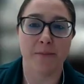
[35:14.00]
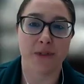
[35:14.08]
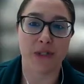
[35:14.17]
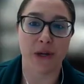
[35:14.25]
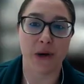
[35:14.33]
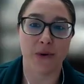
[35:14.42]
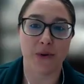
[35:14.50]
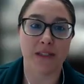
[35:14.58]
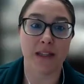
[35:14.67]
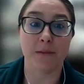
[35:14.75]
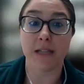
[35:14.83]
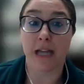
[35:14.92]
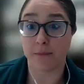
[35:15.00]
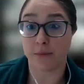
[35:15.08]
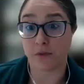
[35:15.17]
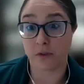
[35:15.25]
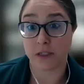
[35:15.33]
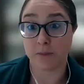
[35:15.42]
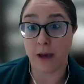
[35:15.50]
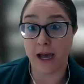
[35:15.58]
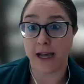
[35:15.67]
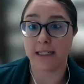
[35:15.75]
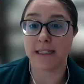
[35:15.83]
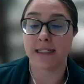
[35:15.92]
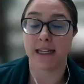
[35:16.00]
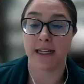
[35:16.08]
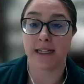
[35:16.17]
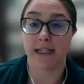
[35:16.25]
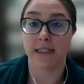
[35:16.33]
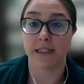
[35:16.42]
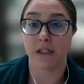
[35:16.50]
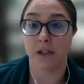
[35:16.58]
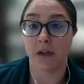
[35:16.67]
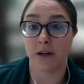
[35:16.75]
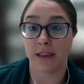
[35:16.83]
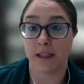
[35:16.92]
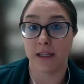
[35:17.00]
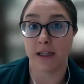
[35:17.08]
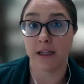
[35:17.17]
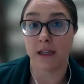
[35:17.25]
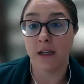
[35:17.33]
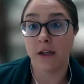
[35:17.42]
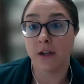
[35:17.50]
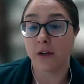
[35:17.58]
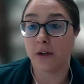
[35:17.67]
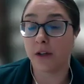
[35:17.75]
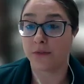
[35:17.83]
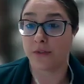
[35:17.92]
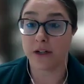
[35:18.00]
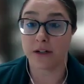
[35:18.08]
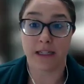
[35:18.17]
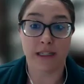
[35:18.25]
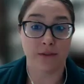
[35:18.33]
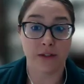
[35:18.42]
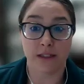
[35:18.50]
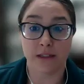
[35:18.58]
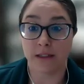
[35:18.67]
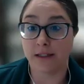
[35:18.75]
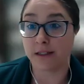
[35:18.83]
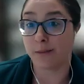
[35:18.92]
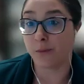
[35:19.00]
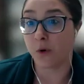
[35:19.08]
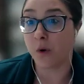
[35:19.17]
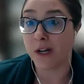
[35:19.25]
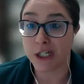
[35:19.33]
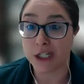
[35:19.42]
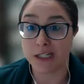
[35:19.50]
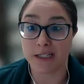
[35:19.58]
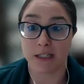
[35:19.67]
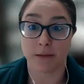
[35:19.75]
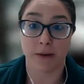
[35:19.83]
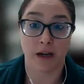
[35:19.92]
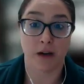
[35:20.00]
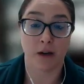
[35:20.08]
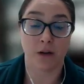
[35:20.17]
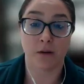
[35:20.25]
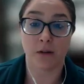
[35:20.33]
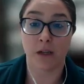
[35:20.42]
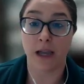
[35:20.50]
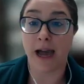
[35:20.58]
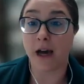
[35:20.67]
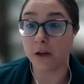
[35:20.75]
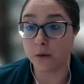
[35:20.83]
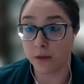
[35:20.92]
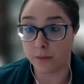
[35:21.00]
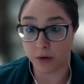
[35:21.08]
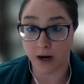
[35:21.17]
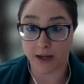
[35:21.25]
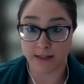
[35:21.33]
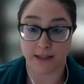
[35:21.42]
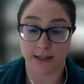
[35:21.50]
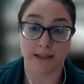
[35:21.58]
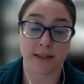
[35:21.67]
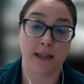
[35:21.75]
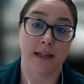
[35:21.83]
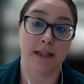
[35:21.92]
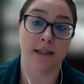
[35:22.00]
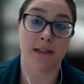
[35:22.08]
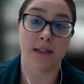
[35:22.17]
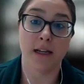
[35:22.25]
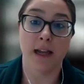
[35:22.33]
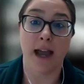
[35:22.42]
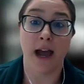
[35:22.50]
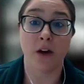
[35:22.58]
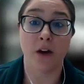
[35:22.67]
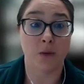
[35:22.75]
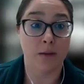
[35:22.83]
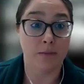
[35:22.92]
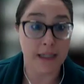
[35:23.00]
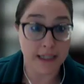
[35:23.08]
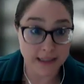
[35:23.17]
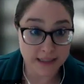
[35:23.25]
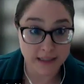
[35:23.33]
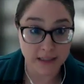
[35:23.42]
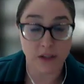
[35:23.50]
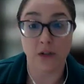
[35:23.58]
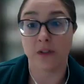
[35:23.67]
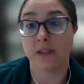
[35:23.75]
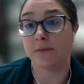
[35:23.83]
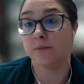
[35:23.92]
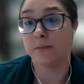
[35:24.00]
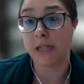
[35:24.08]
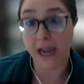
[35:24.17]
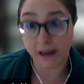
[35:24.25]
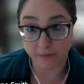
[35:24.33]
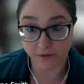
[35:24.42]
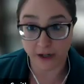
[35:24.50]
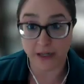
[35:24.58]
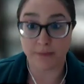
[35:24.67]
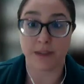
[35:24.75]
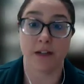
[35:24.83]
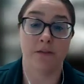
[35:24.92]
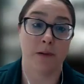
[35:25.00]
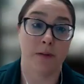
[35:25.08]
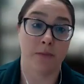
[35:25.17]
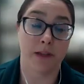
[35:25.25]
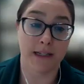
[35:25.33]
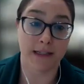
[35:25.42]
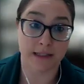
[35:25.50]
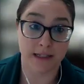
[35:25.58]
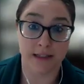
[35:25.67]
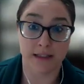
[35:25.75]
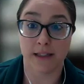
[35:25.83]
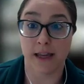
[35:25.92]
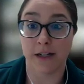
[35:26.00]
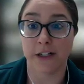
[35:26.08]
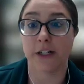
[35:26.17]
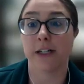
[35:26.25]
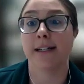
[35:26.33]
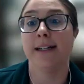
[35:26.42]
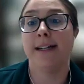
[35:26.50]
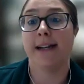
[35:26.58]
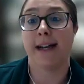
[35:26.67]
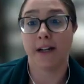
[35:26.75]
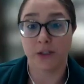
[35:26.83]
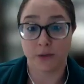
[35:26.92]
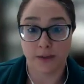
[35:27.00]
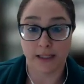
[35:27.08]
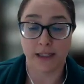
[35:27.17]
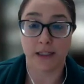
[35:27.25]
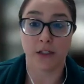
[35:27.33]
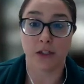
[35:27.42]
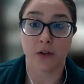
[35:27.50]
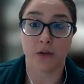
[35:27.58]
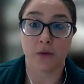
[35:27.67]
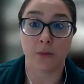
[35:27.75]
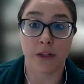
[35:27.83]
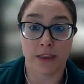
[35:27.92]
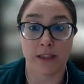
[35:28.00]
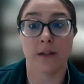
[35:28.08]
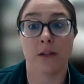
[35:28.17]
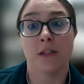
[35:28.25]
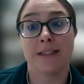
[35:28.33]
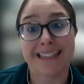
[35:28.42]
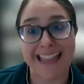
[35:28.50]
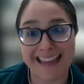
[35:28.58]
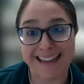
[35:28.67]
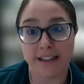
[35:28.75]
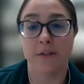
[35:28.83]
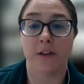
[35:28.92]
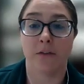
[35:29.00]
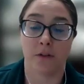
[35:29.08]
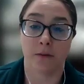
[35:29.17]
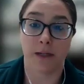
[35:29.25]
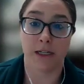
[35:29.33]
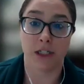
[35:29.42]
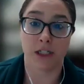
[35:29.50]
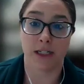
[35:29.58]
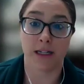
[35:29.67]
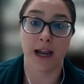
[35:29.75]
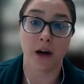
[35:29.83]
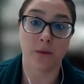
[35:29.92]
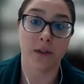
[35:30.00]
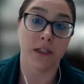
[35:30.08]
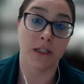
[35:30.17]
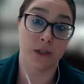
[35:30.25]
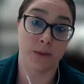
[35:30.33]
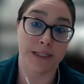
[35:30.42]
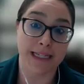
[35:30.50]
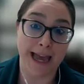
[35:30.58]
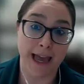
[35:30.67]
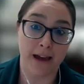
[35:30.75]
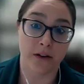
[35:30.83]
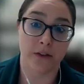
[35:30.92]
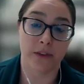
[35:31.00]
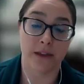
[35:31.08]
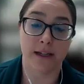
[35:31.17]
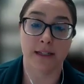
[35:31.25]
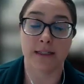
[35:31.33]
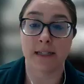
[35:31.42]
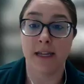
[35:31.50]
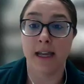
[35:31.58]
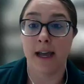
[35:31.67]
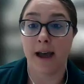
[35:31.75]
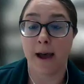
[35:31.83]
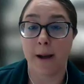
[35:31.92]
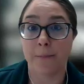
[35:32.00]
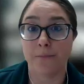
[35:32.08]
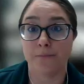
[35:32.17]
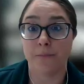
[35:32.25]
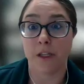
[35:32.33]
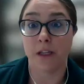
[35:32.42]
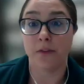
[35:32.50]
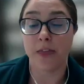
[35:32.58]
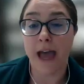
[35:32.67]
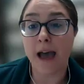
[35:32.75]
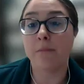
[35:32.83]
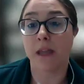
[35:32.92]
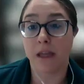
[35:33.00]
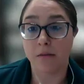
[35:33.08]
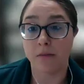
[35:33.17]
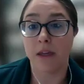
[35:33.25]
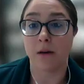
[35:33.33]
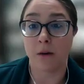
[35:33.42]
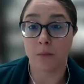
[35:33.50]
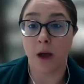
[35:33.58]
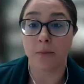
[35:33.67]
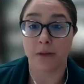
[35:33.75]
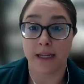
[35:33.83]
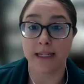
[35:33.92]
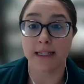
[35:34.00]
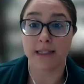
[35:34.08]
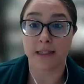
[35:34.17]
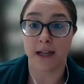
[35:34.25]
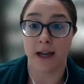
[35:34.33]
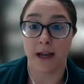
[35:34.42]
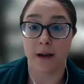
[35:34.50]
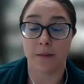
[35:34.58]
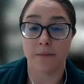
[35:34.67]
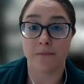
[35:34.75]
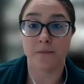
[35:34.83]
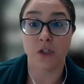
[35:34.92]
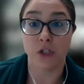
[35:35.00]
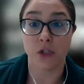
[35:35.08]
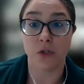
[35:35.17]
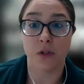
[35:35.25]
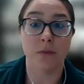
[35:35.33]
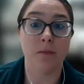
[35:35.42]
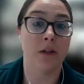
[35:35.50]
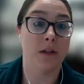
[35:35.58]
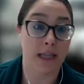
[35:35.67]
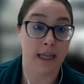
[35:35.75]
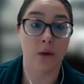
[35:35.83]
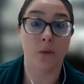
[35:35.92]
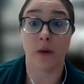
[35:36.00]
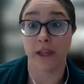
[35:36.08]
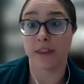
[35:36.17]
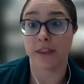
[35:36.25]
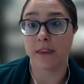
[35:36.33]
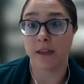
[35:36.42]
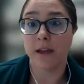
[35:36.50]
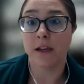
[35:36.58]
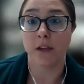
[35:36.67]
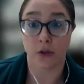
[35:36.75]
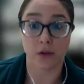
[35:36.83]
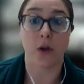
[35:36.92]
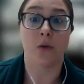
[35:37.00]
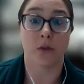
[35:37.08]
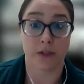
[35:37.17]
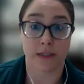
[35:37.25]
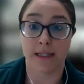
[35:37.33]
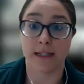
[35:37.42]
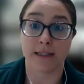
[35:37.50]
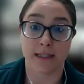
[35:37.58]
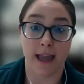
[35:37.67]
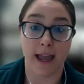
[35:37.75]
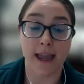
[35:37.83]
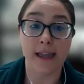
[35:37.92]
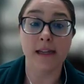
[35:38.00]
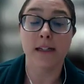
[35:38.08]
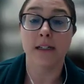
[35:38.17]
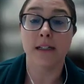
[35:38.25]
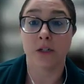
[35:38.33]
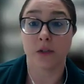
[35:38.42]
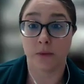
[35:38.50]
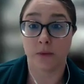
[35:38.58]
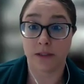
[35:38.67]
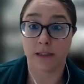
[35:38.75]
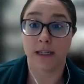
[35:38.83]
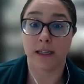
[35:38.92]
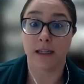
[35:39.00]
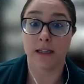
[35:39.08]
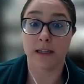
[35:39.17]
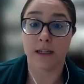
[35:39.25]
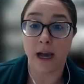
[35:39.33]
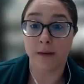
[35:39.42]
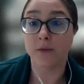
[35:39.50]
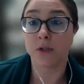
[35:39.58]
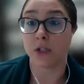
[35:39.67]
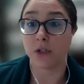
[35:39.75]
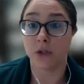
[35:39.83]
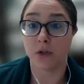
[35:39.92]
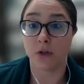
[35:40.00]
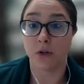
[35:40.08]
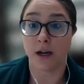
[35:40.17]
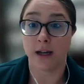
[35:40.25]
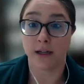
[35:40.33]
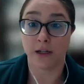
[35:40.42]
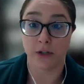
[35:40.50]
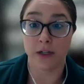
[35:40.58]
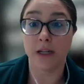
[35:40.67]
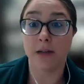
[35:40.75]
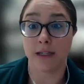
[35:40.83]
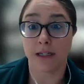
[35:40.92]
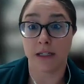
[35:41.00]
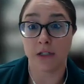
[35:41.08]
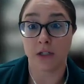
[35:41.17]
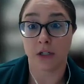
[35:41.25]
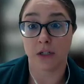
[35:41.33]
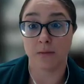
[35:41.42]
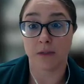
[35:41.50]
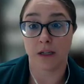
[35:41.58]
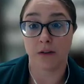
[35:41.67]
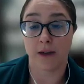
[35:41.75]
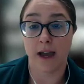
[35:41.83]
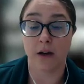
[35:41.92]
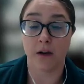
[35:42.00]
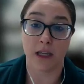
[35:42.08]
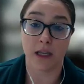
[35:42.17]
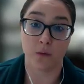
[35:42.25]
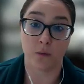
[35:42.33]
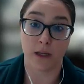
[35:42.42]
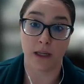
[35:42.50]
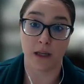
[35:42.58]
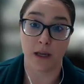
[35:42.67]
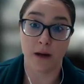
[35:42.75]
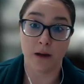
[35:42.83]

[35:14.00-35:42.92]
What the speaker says: So some type of response, and I think if there even is some questions about how do we process this, how do we meet, the timeframes that have been placed in the letter, how do we, with the scale of information, how really do we tackle this? That may be a place to communicate with your local CSEA to really come to an agreement in terms of how can we